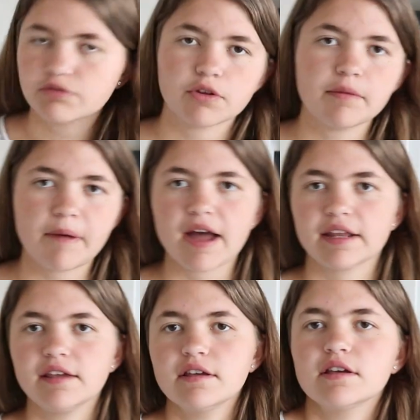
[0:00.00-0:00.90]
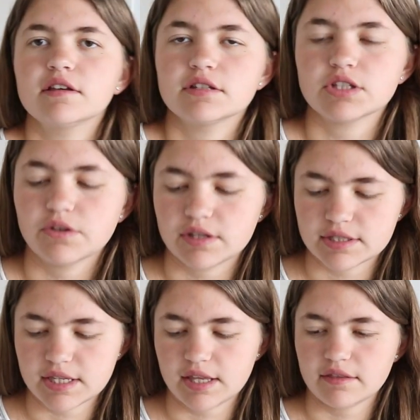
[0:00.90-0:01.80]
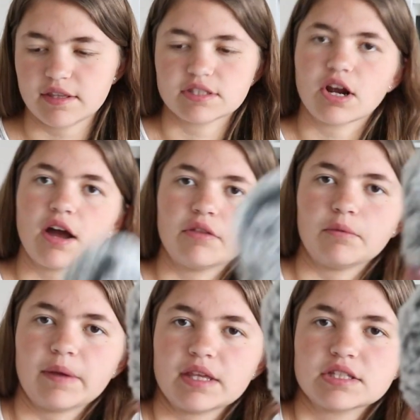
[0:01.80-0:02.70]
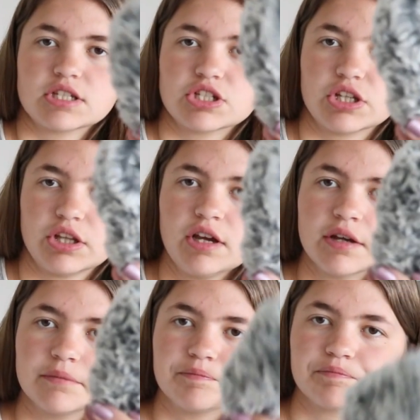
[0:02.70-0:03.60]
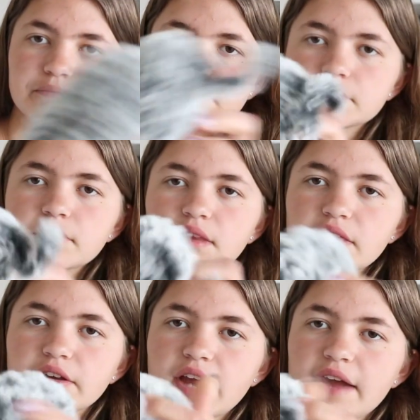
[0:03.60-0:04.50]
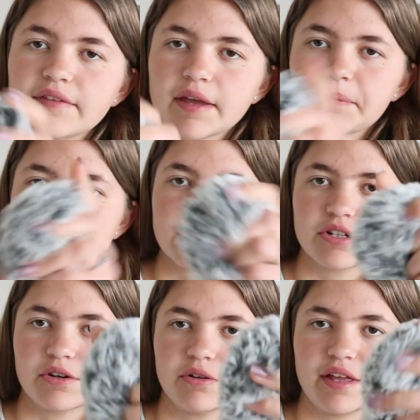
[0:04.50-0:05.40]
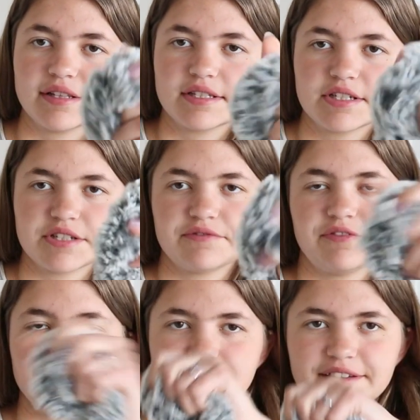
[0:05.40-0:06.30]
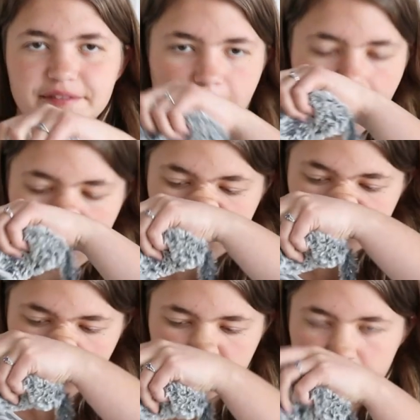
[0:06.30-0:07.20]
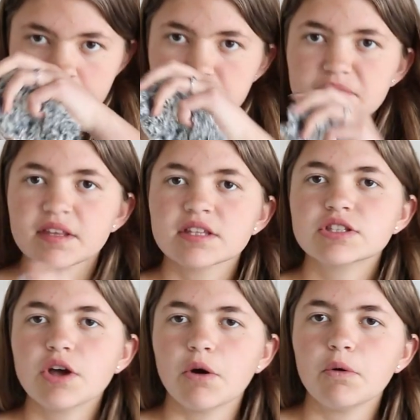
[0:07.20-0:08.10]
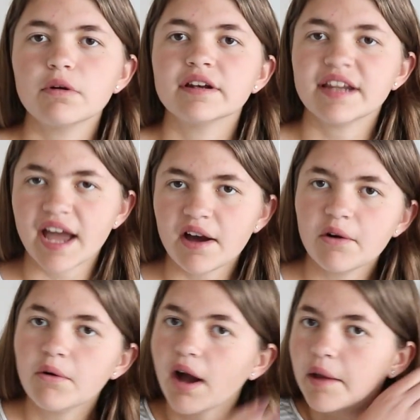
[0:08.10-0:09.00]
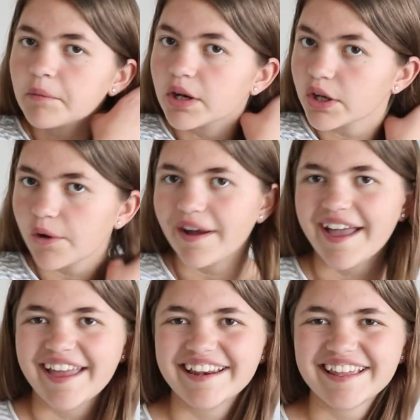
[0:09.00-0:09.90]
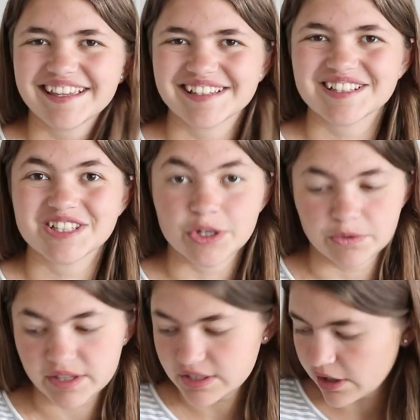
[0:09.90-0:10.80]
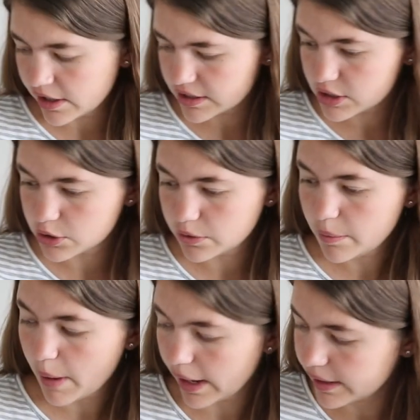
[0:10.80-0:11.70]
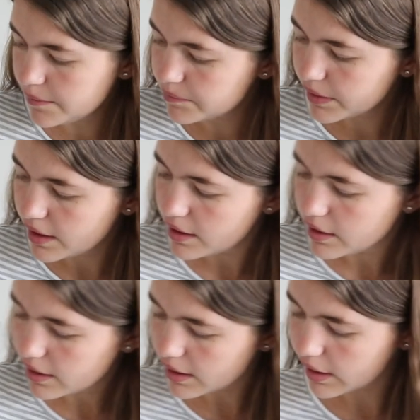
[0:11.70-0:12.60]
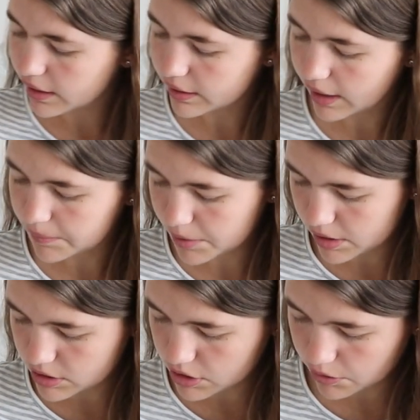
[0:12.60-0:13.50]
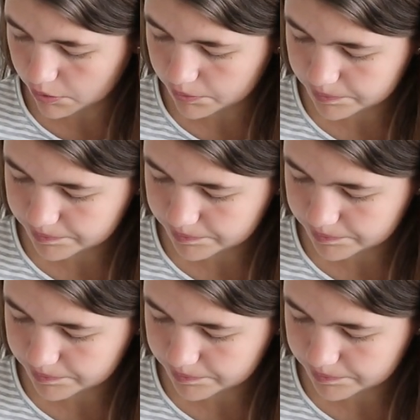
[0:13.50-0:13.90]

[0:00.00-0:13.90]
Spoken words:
for the body. So you can see these are how the wings should look. They're kind of like a big circle that's just fuzzy and fluffy. So now I'm going to go ahead and sew these onto the body, and I'm going to,